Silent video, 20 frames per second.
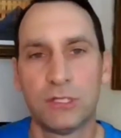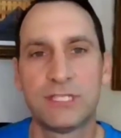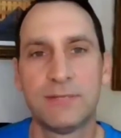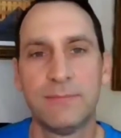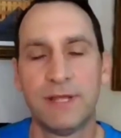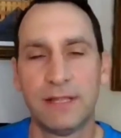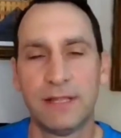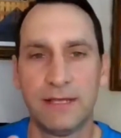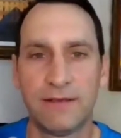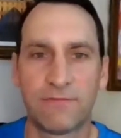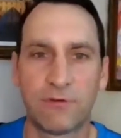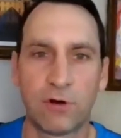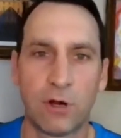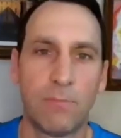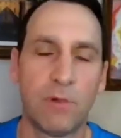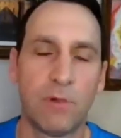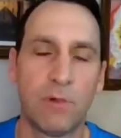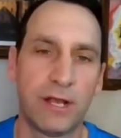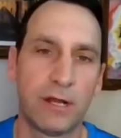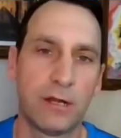ultimately
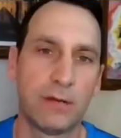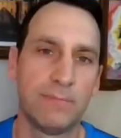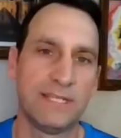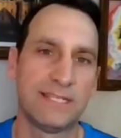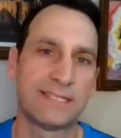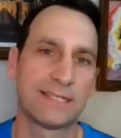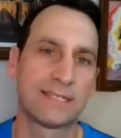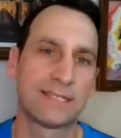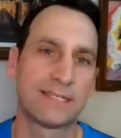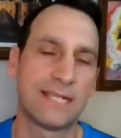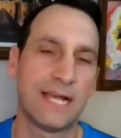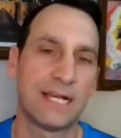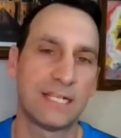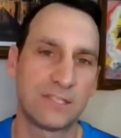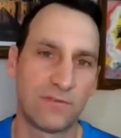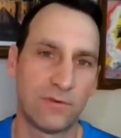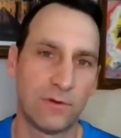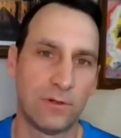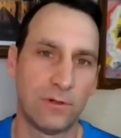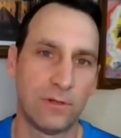for a player to be
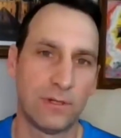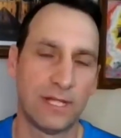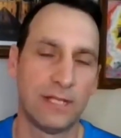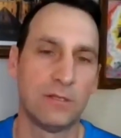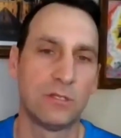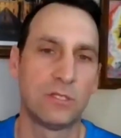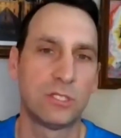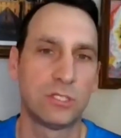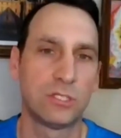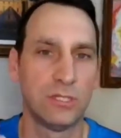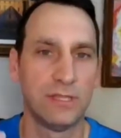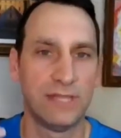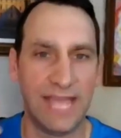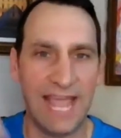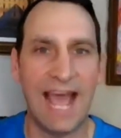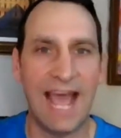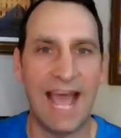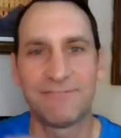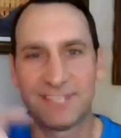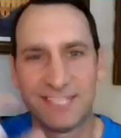successful
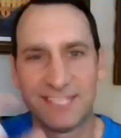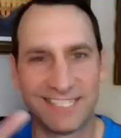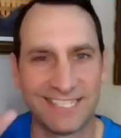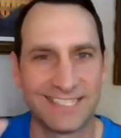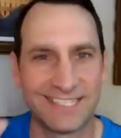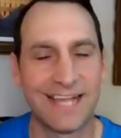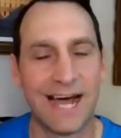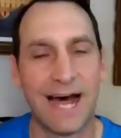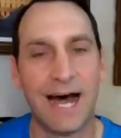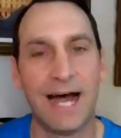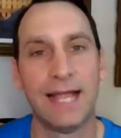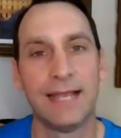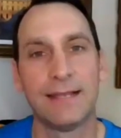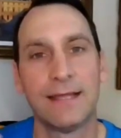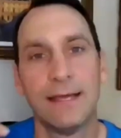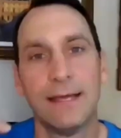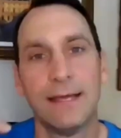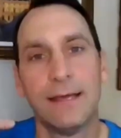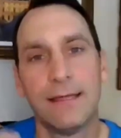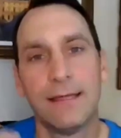they have to
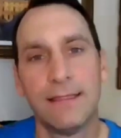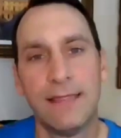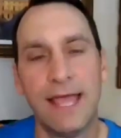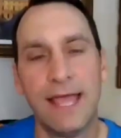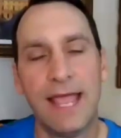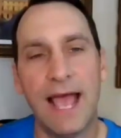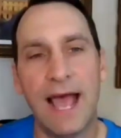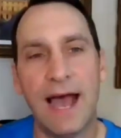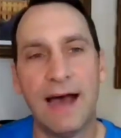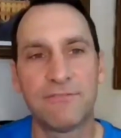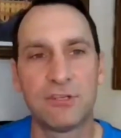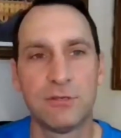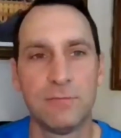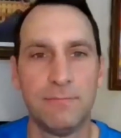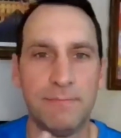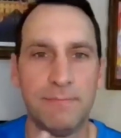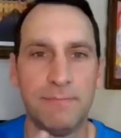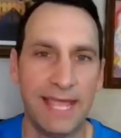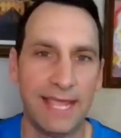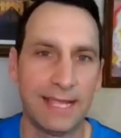decide, they have
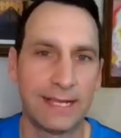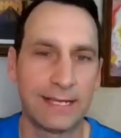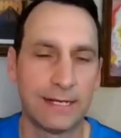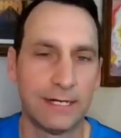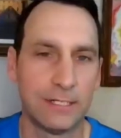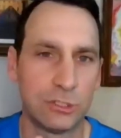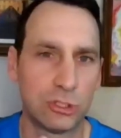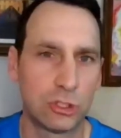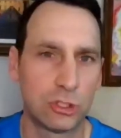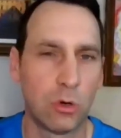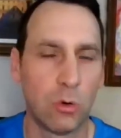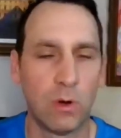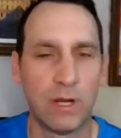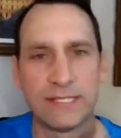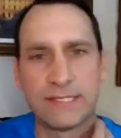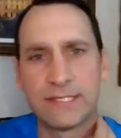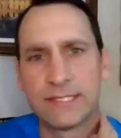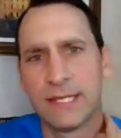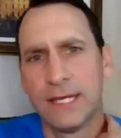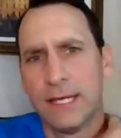to make a
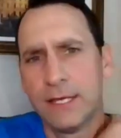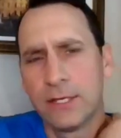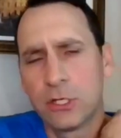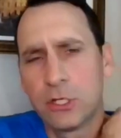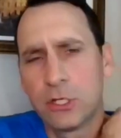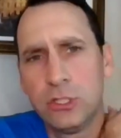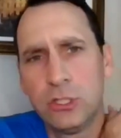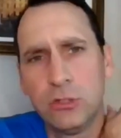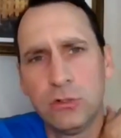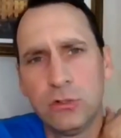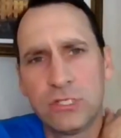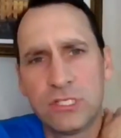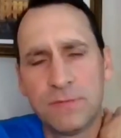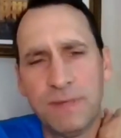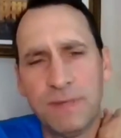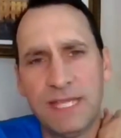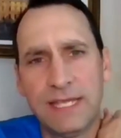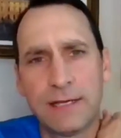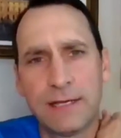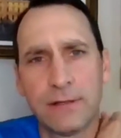choice. Could you
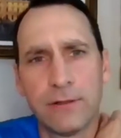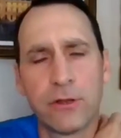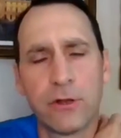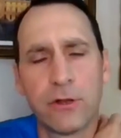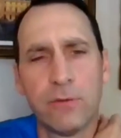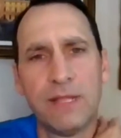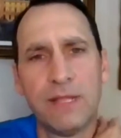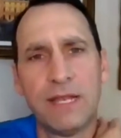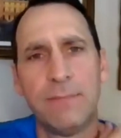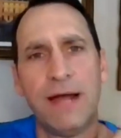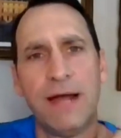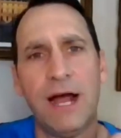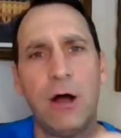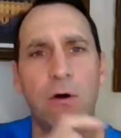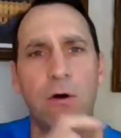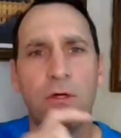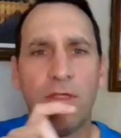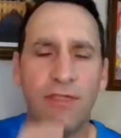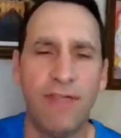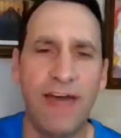speak a little bit
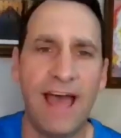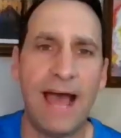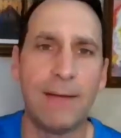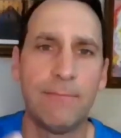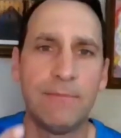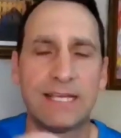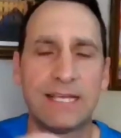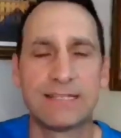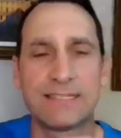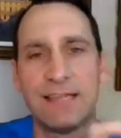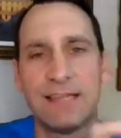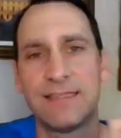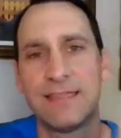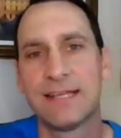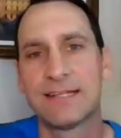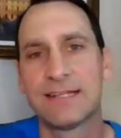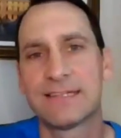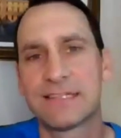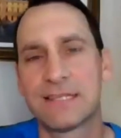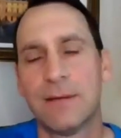about that, because I
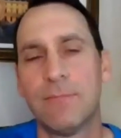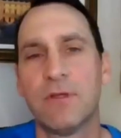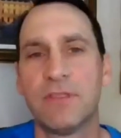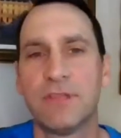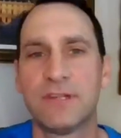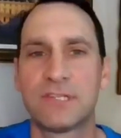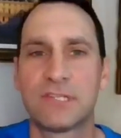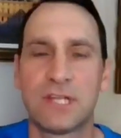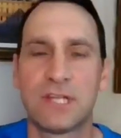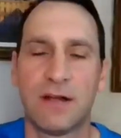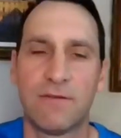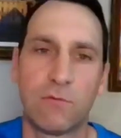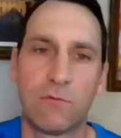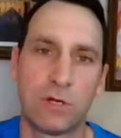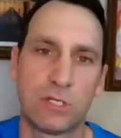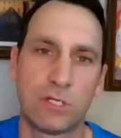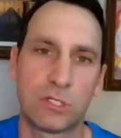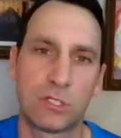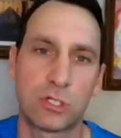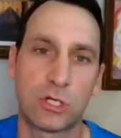think some of the
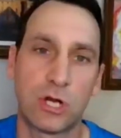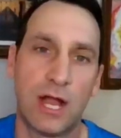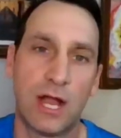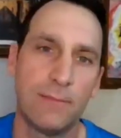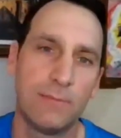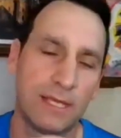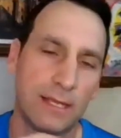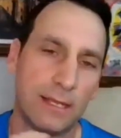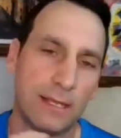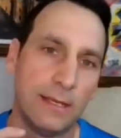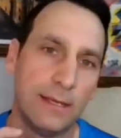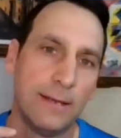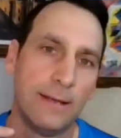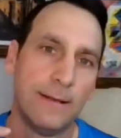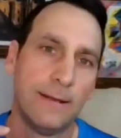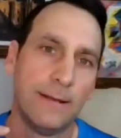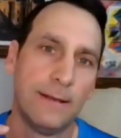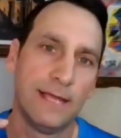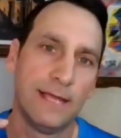stuff we're describing